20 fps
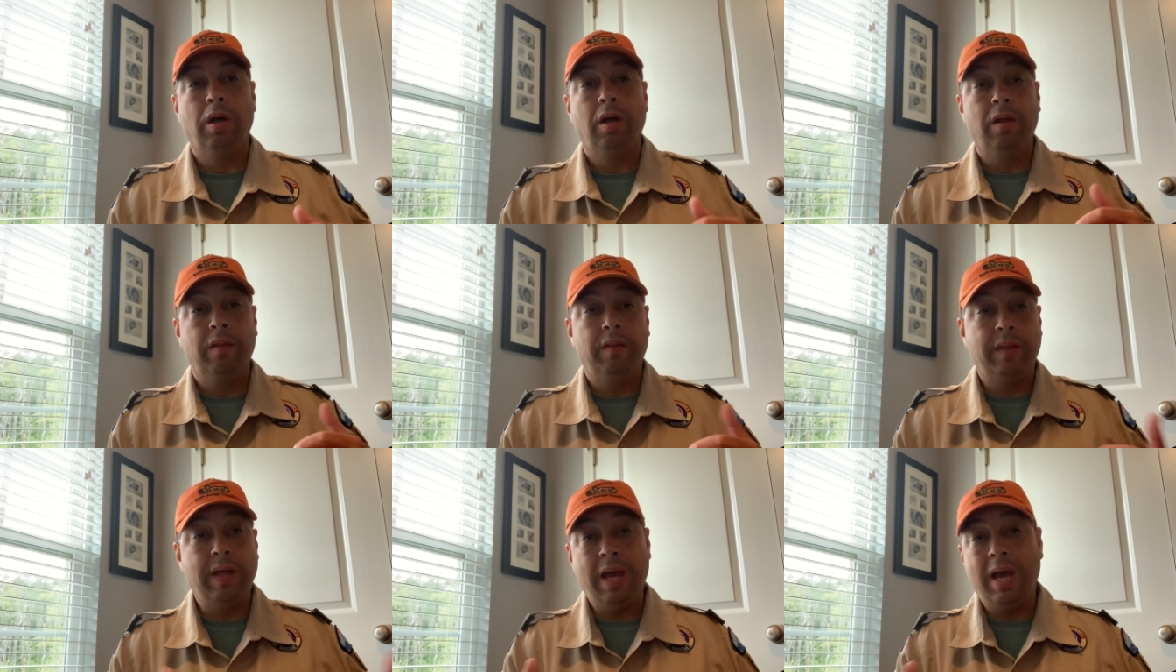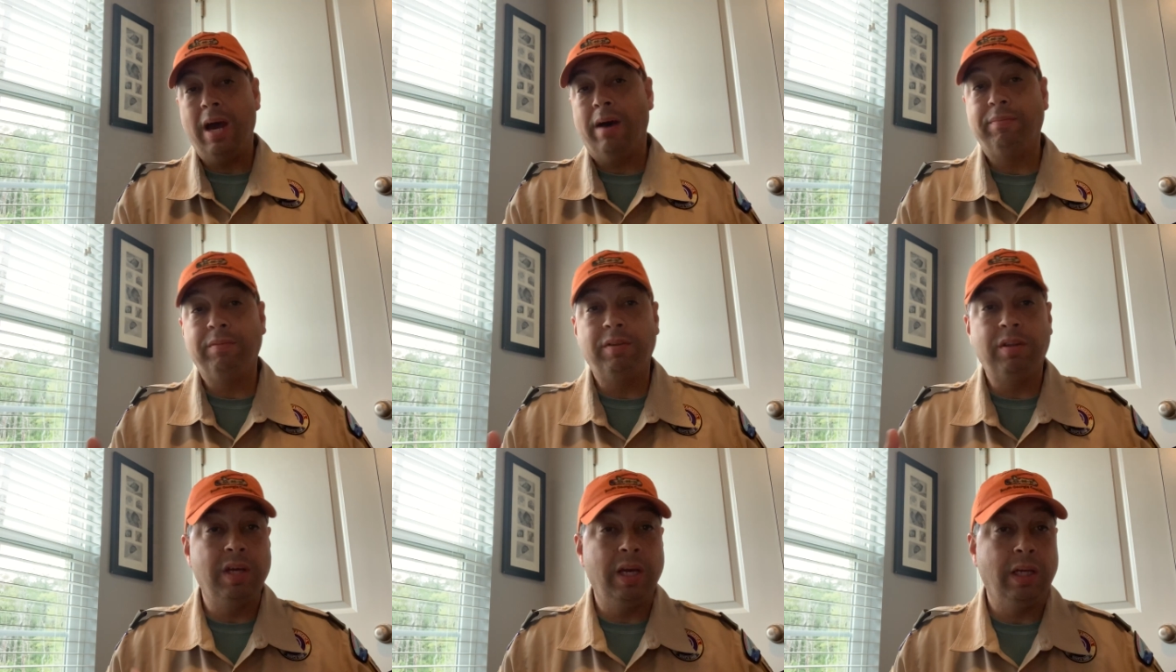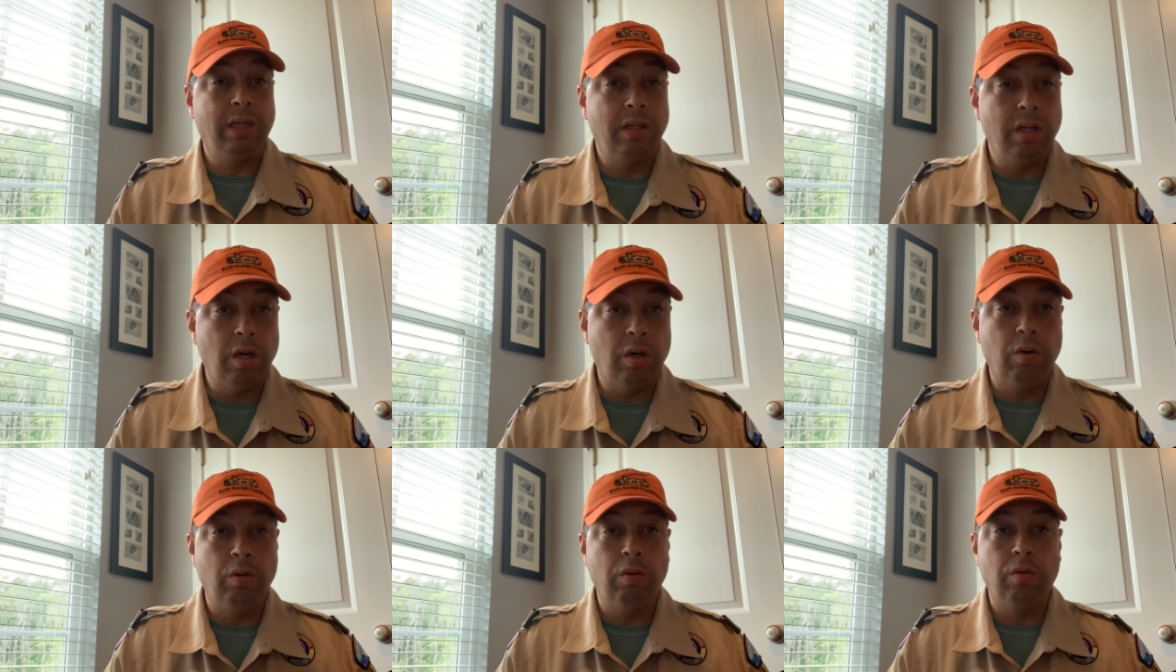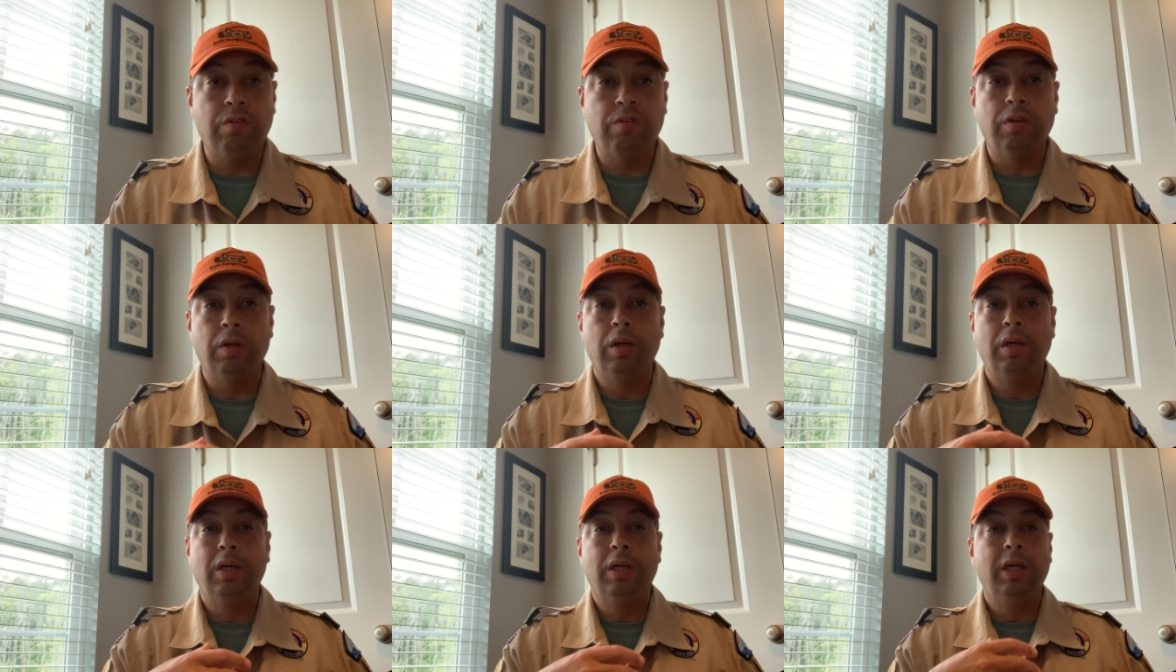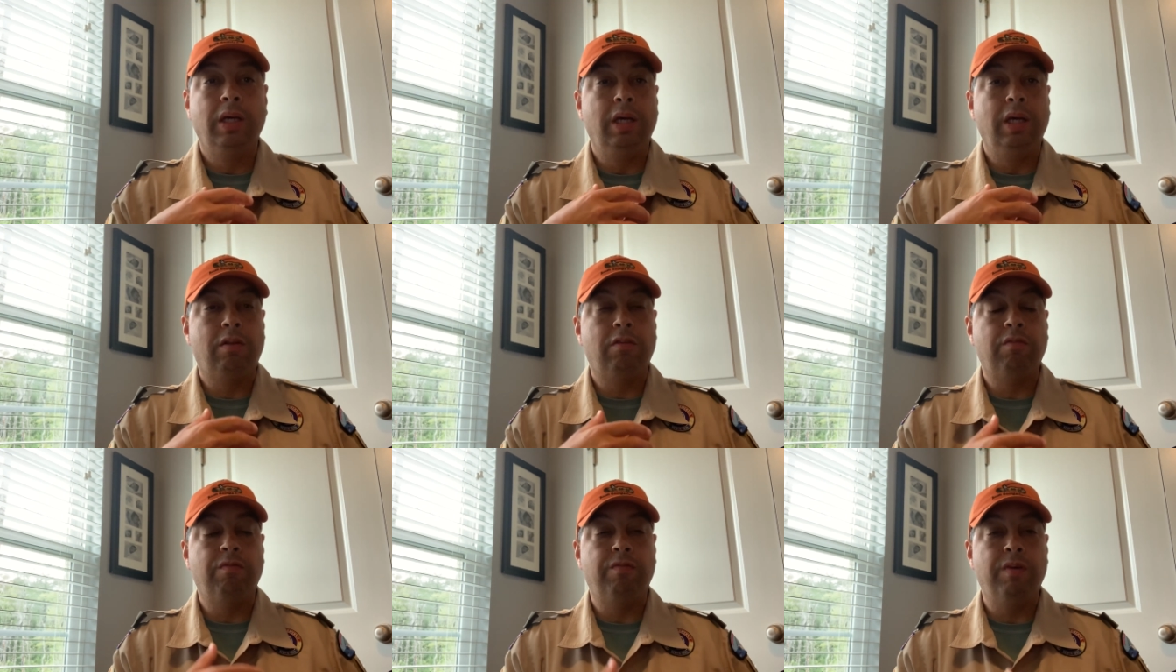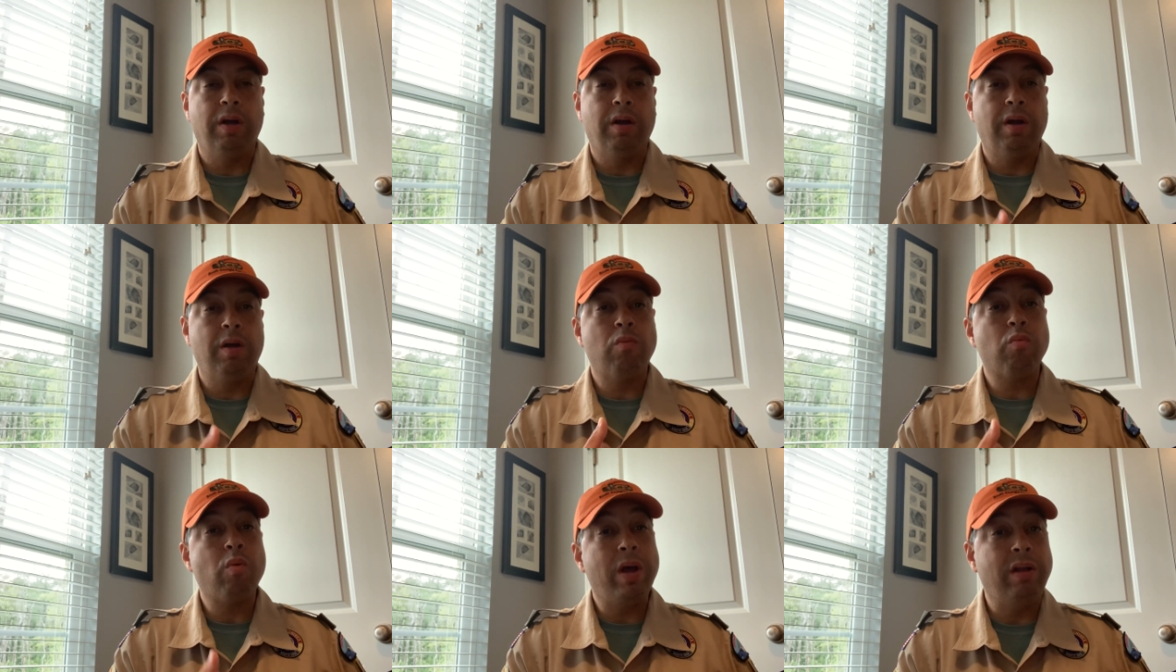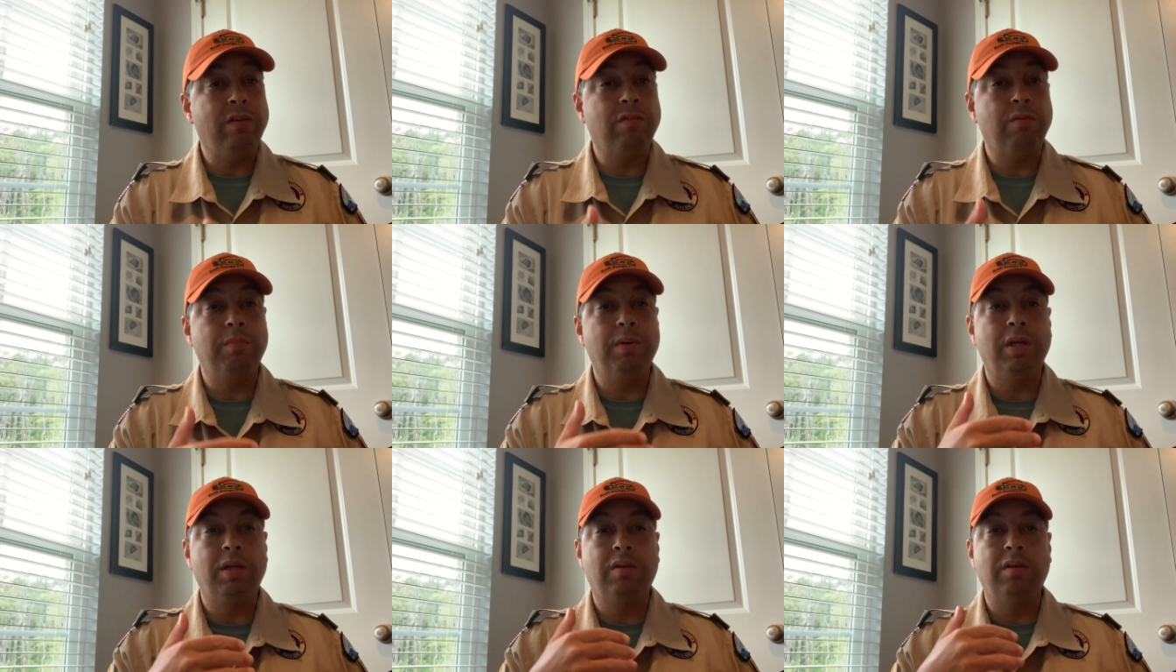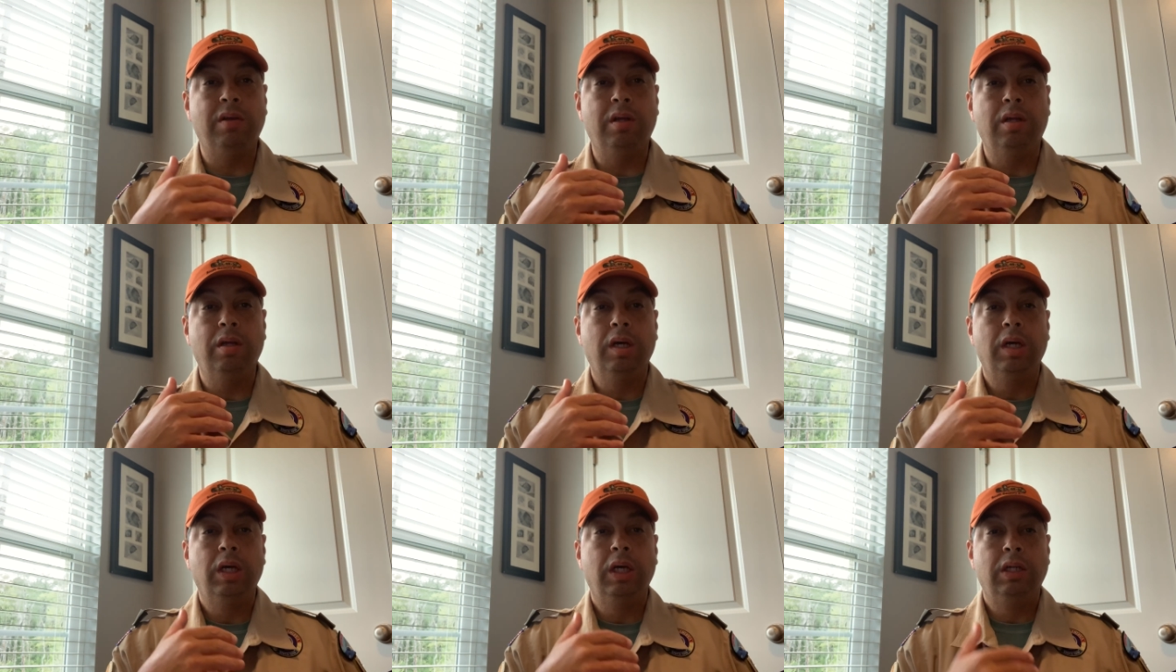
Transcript: they have to take notes. It's very regimented,